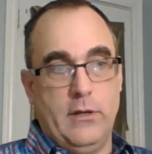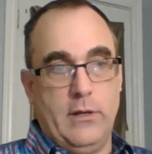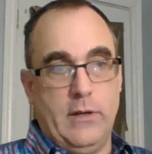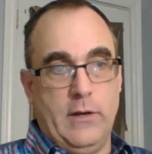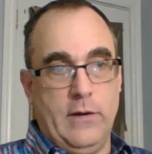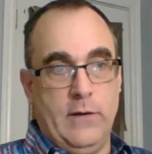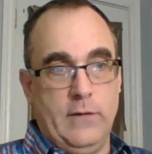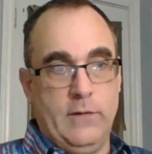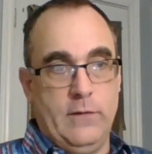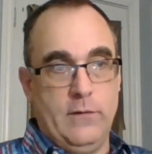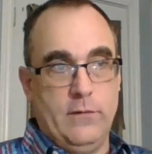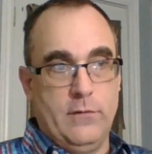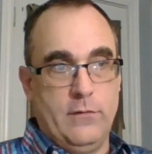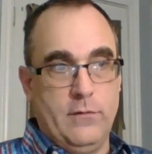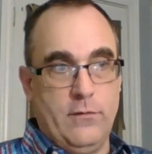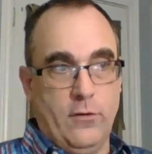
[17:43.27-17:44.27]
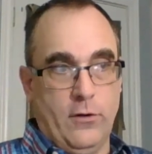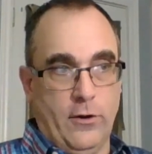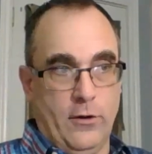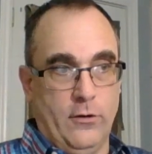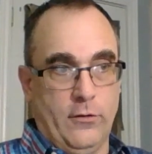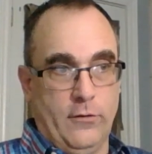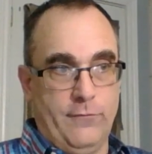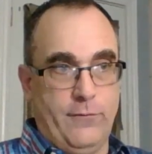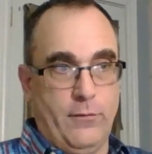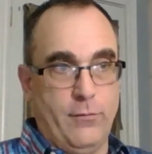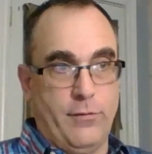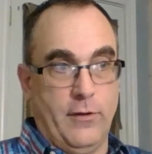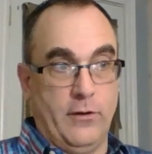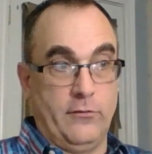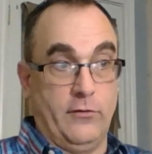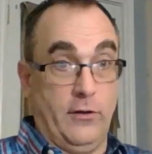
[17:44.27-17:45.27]
And you're going to a few
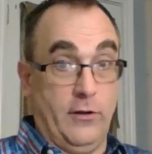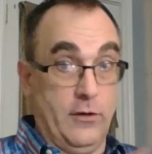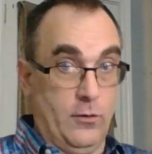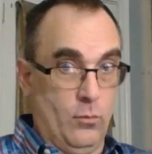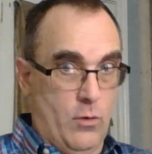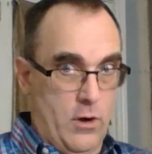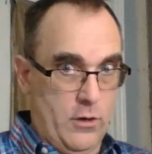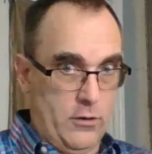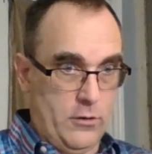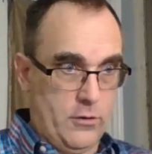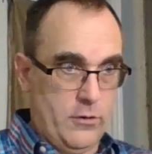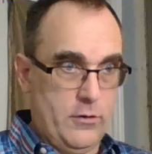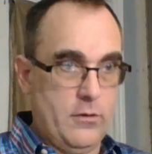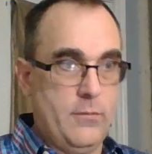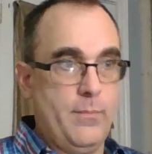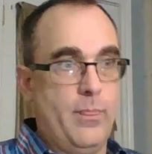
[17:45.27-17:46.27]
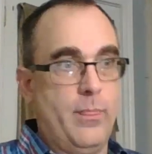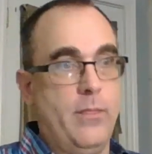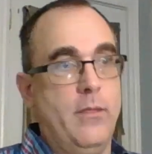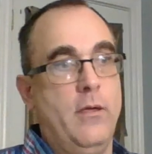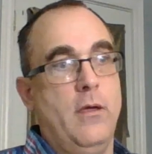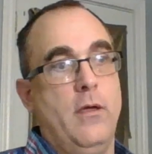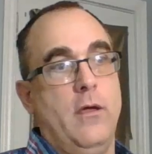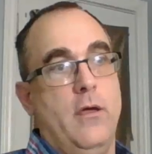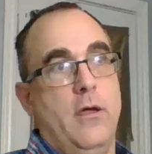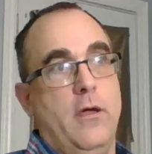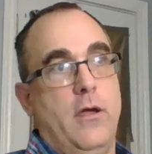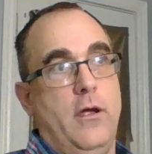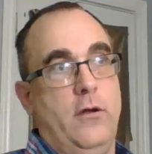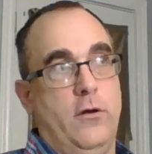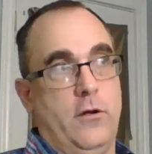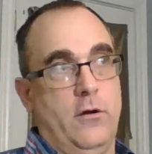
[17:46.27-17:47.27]
things that you didn't want to learn,
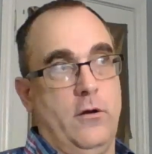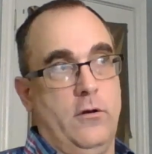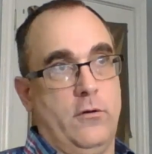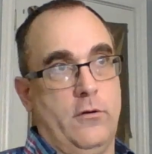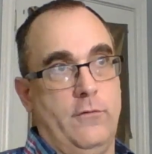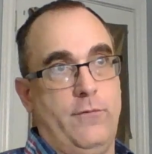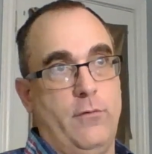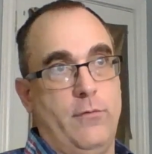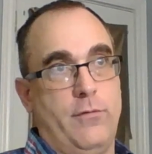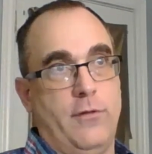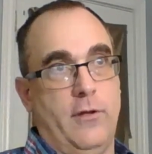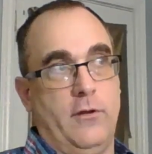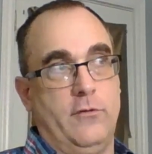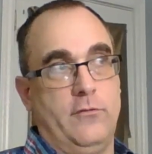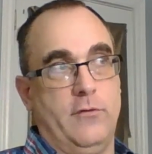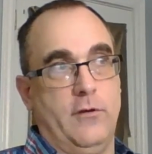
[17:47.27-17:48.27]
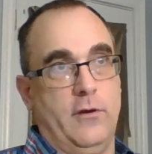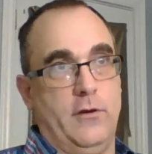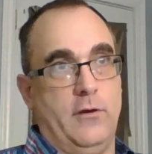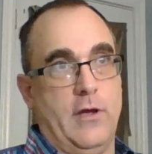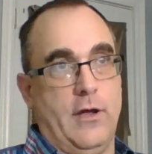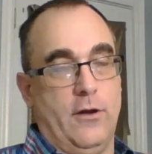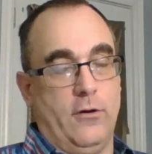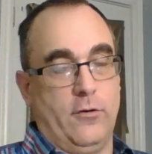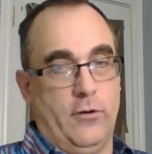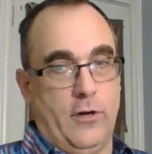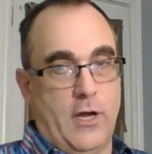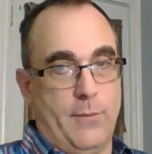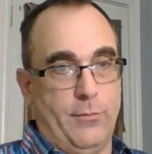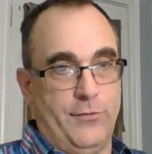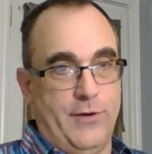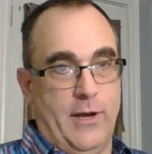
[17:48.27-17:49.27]
and you're going to learn a few things that you had to learn a
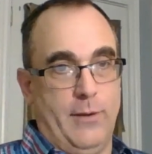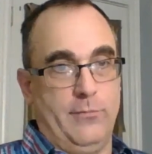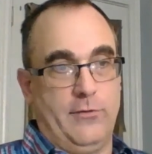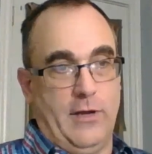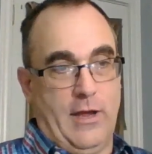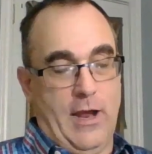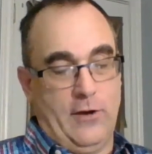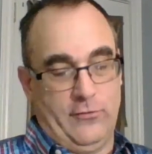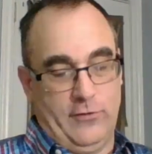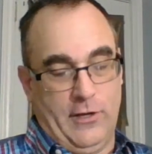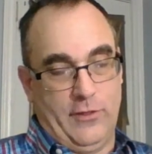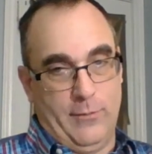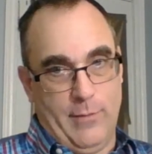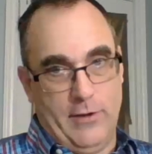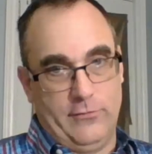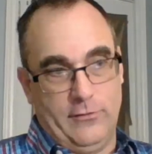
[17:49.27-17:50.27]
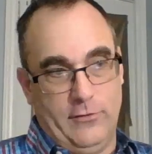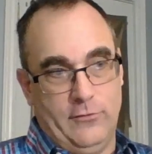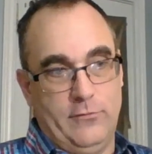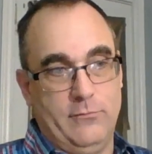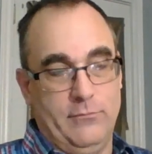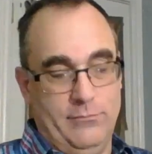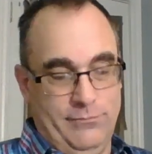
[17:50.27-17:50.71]
couple times to actually get the message.